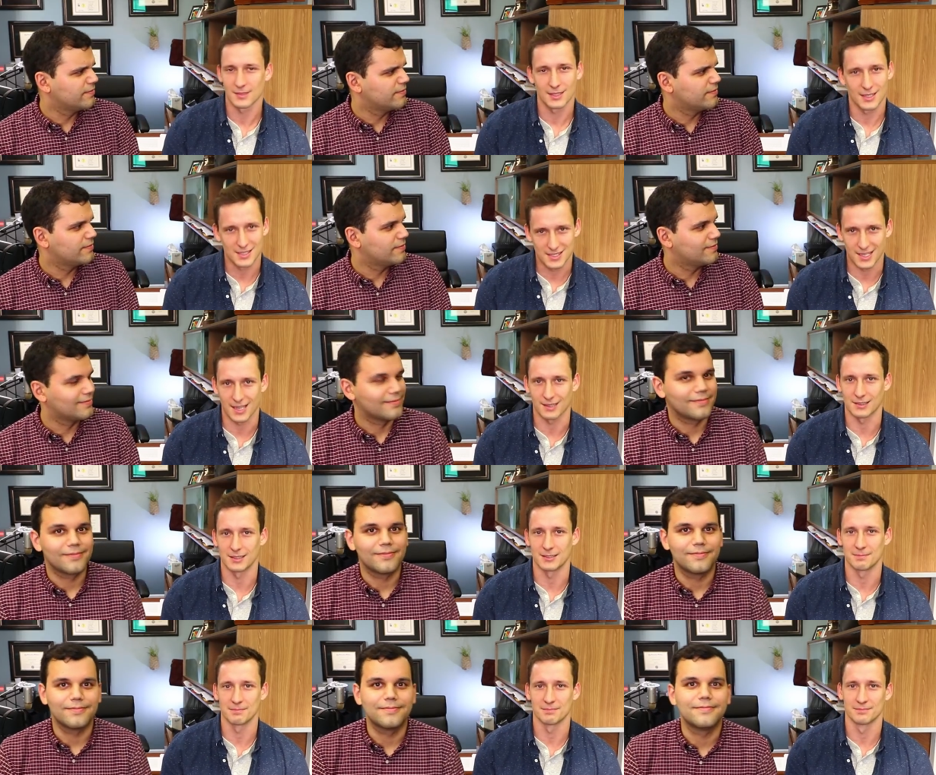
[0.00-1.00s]

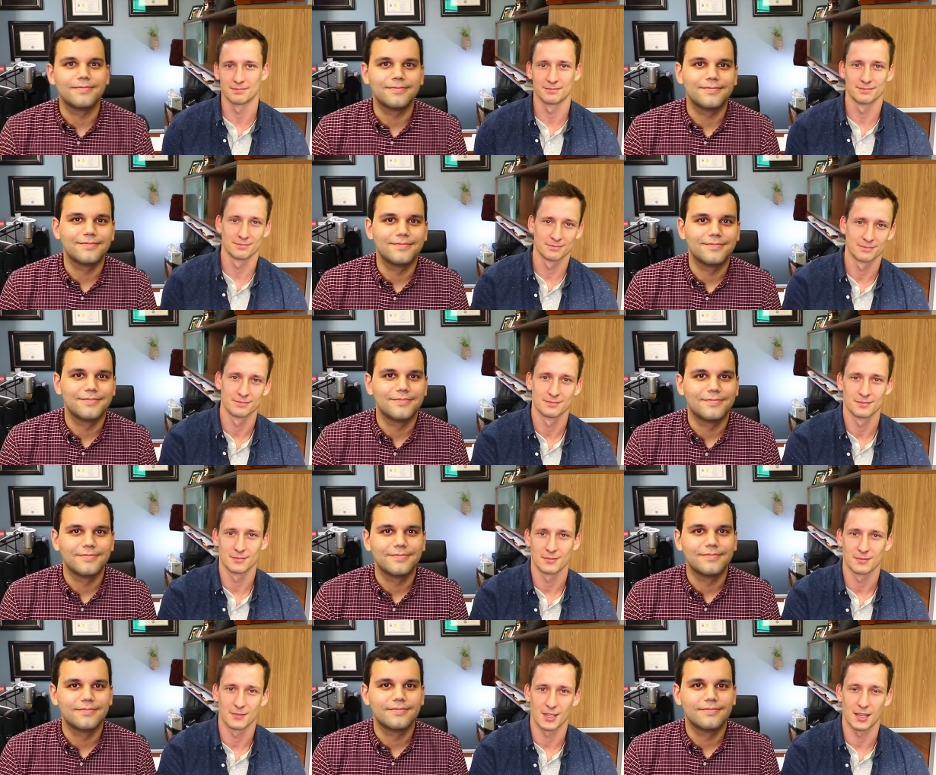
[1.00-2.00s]
Speaker 1: Exactly.
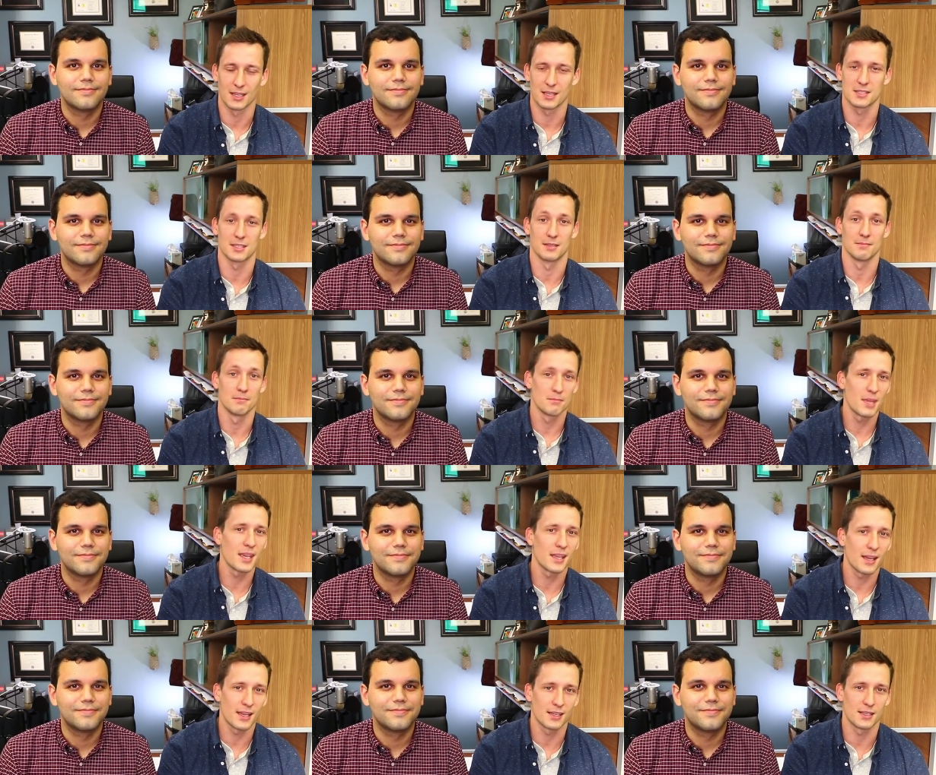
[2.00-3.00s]
And like I said,
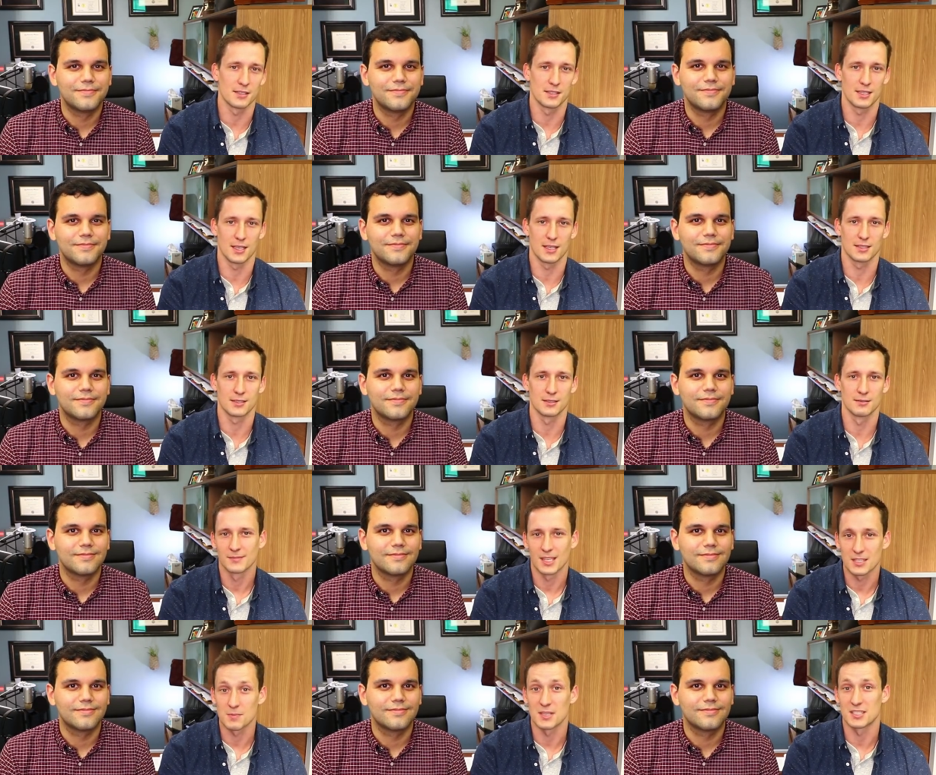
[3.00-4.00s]
make eye contact.
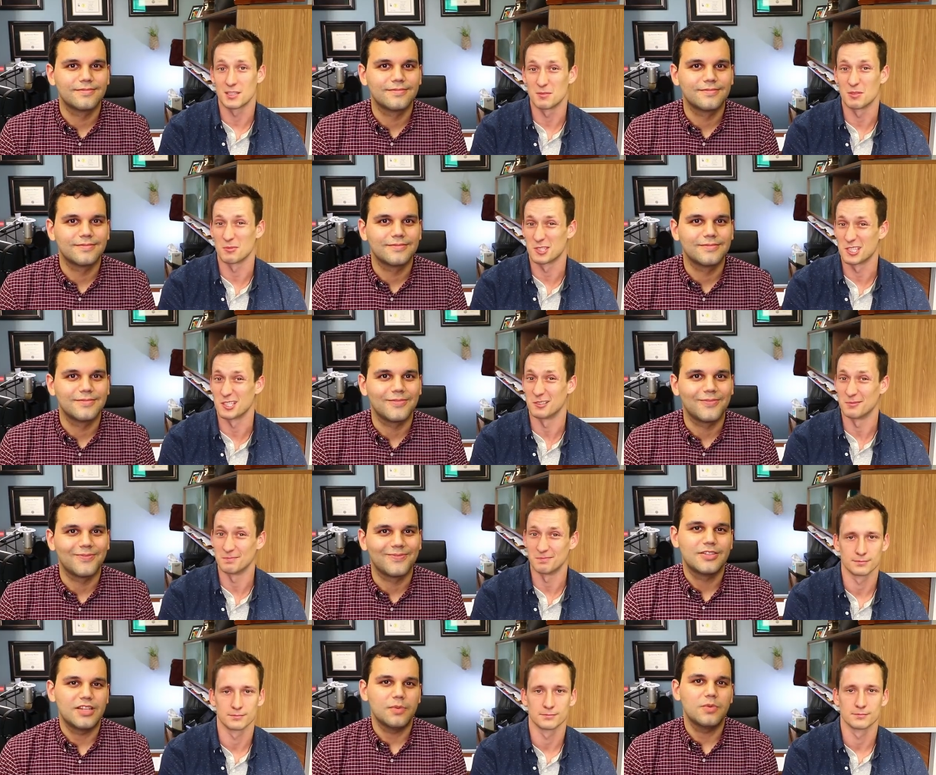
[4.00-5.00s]
That's my tip number two.
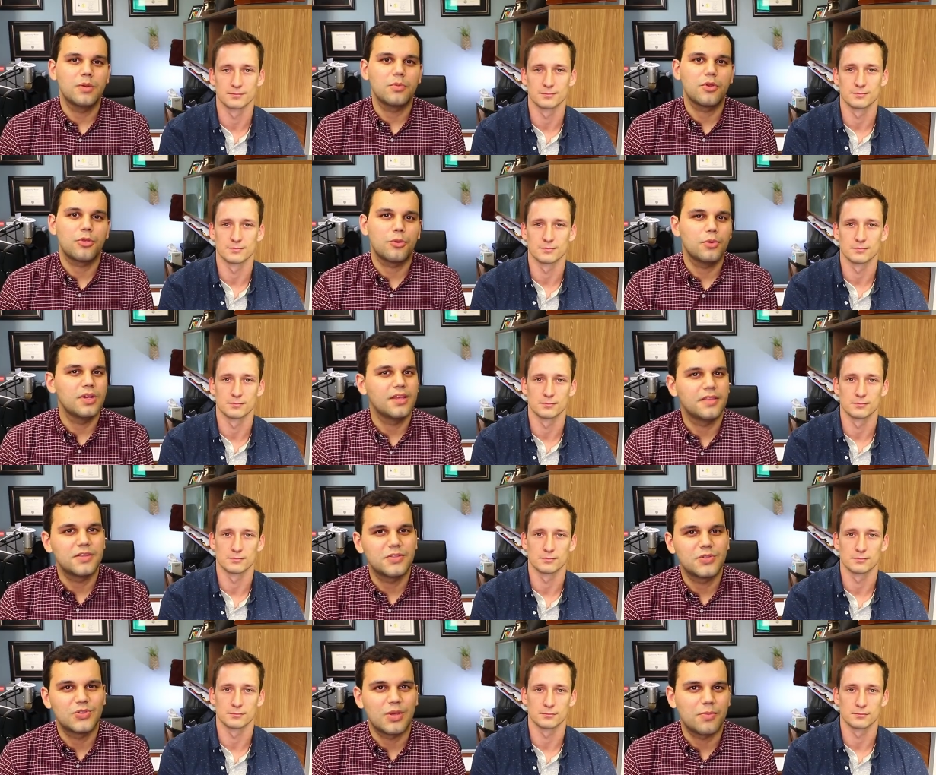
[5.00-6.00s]
Tip number three,
Speaker 2: and
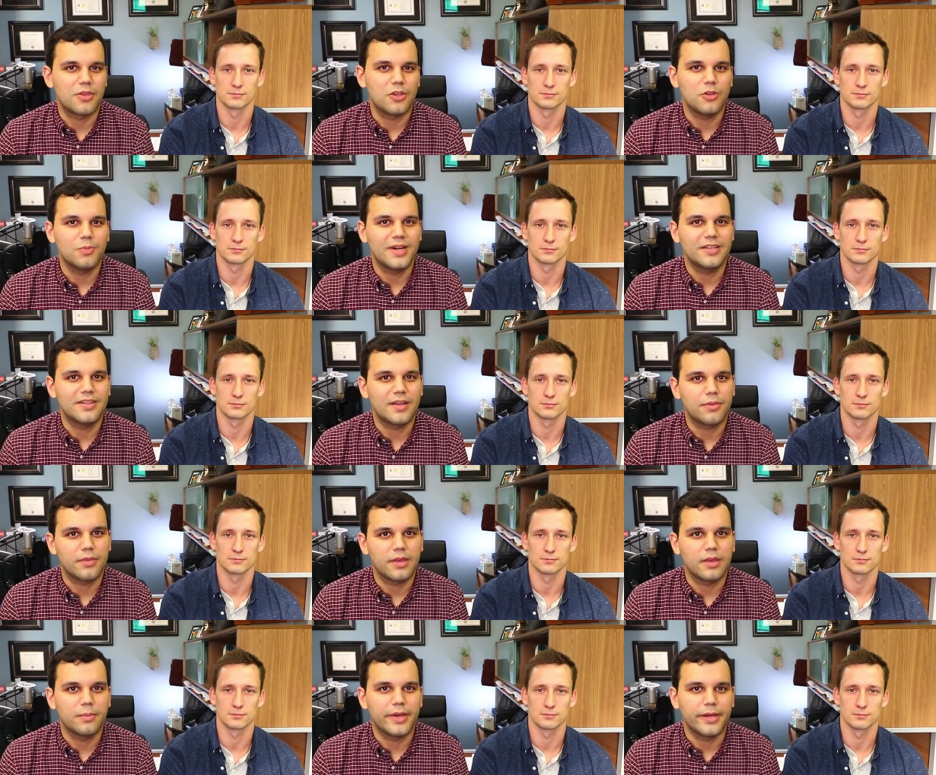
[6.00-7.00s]
this is something you might not
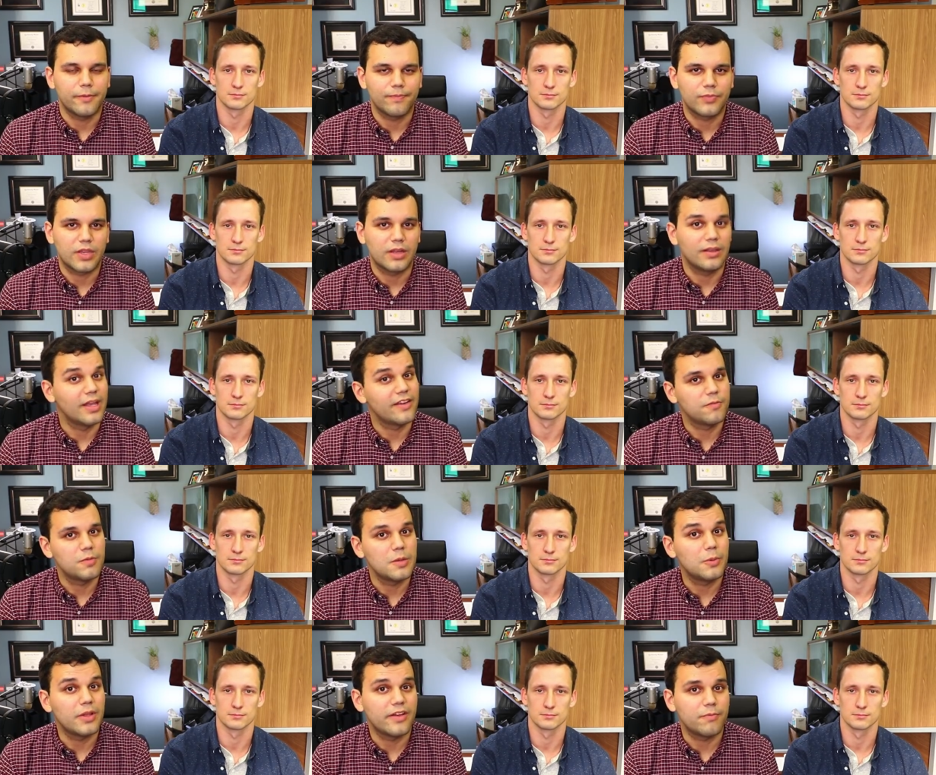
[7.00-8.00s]
think about. A lot of
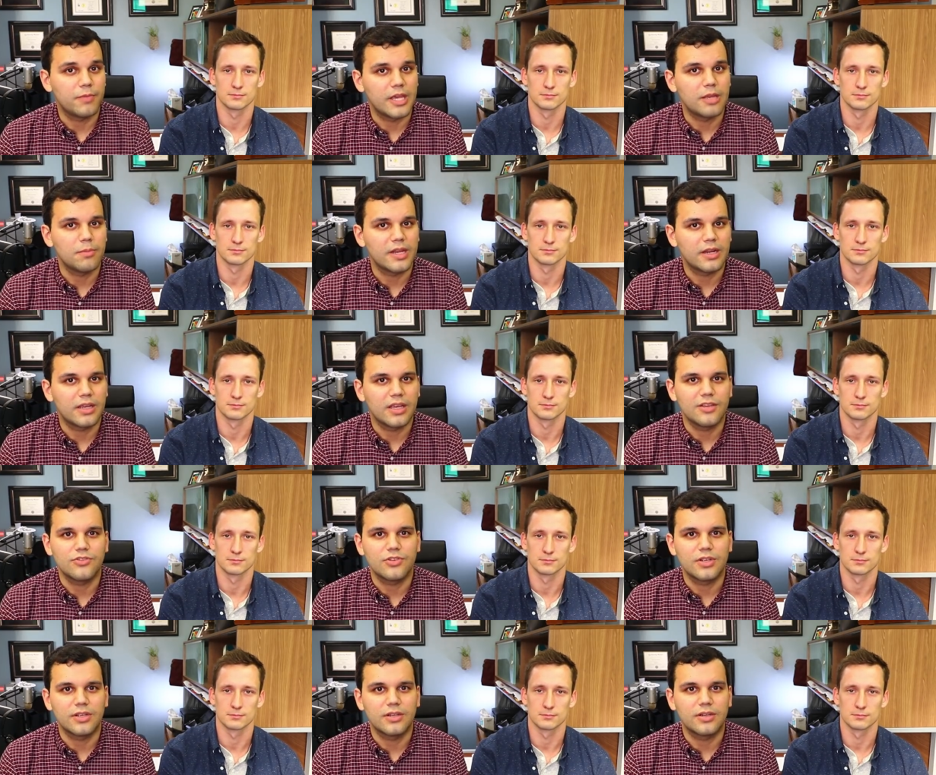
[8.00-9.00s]
people have pain
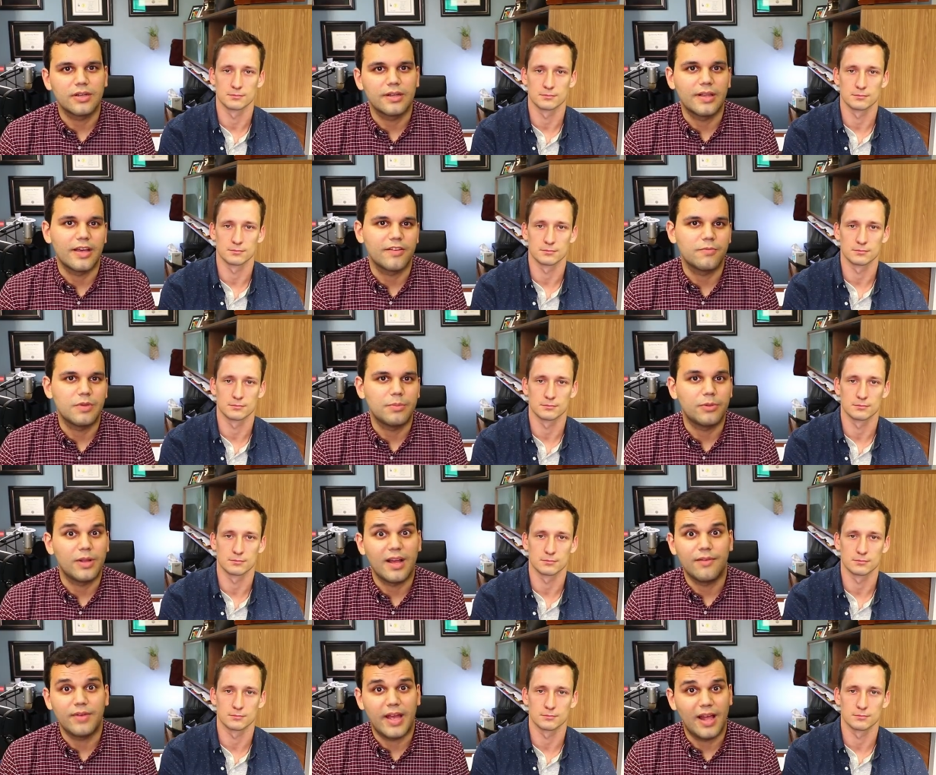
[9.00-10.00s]
medication. A lot of
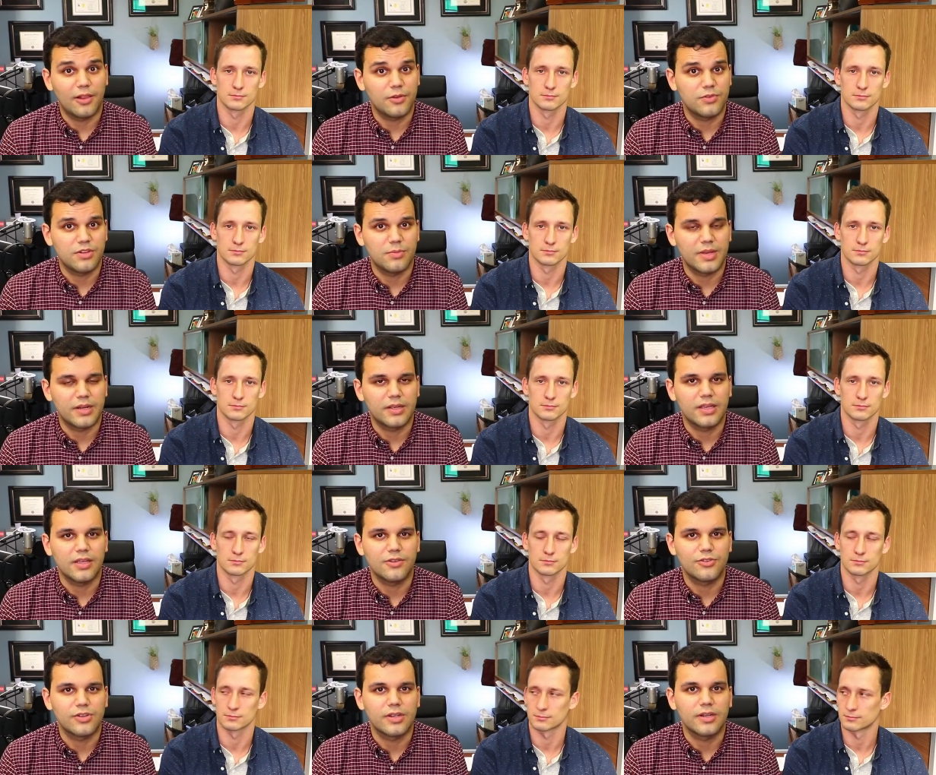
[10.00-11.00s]
people have allergy
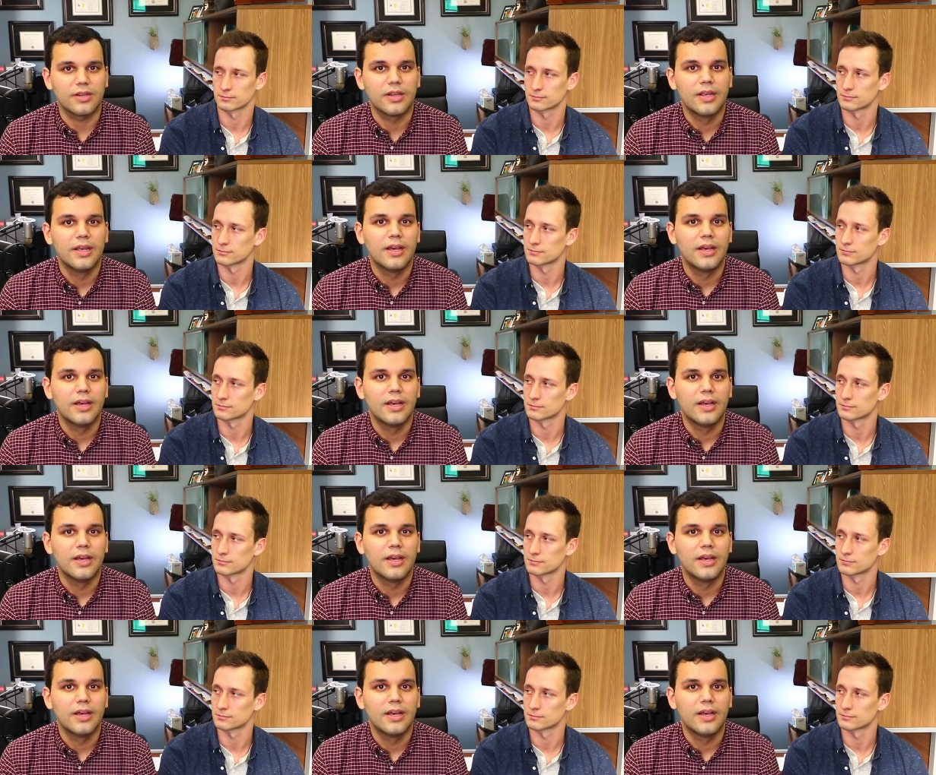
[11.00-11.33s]
medication.